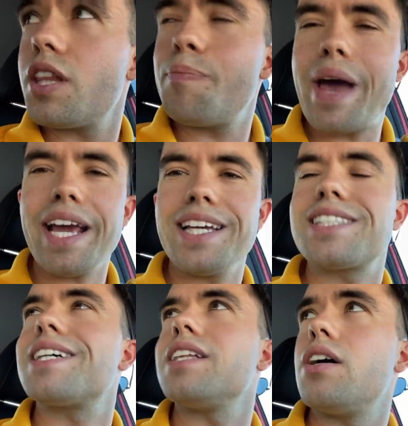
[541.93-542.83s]
The bank
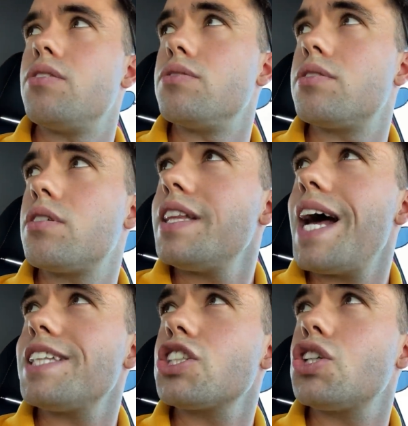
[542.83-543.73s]
is closed.
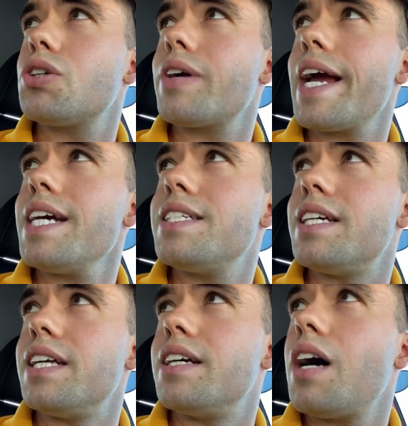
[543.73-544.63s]
That's
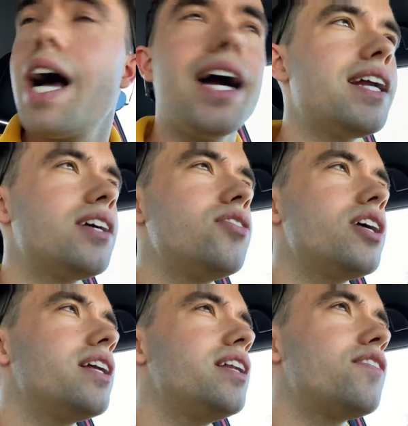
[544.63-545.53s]
crazy. I gotta go
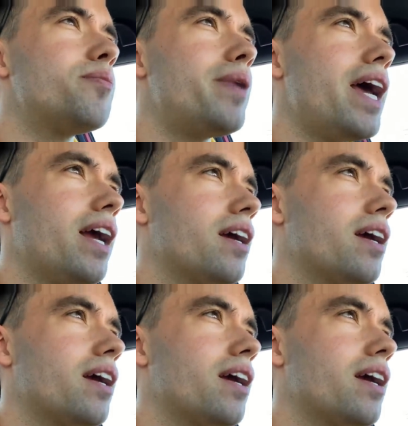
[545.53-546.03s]
to a different bank.